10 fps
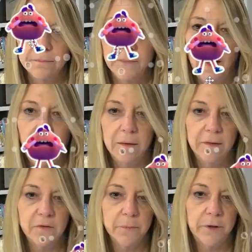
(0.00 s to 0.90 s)

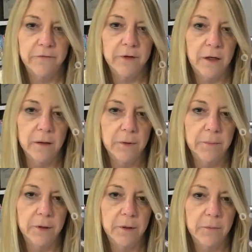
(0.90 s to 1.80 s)
That's pretty funny. I'm going to
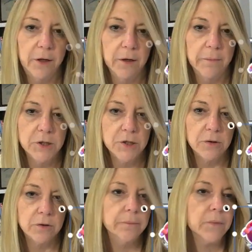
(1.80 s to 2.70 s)
put him right here on my
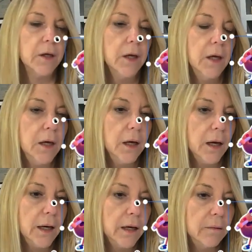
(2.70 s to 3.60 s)
shoulder.
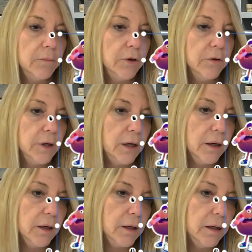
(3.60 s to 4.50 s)
You
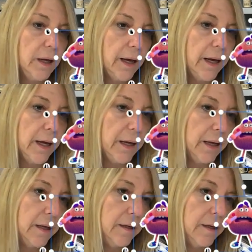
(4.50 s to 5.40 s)
can
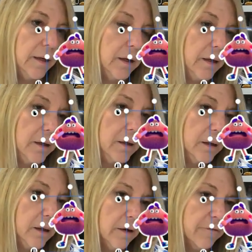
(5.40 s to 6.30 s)
add
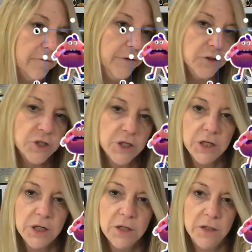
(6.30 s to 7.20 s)
a
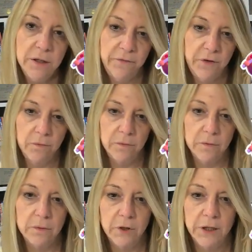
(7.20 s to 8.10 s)
filter if you
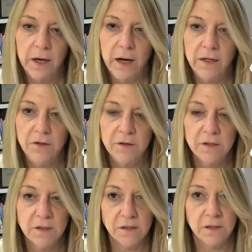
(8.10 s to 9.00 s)
want to. I do
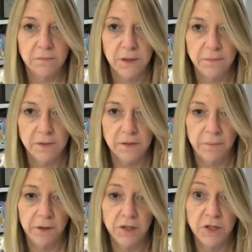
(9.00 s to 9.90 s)
this sometimes. I
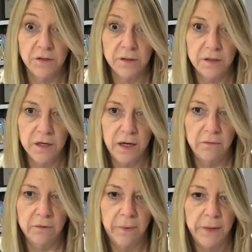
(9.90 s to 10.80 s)
probably should do it tonight
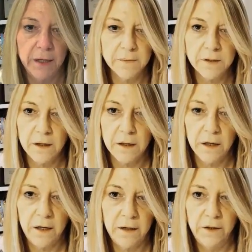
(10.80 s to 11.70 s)
when my makeup's not
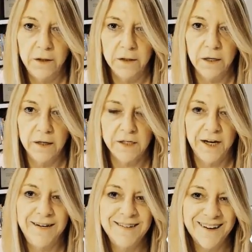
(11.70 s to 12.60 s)
great. You can kind of
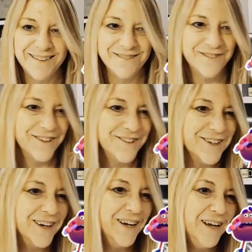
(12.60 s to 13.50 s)
change out the filter.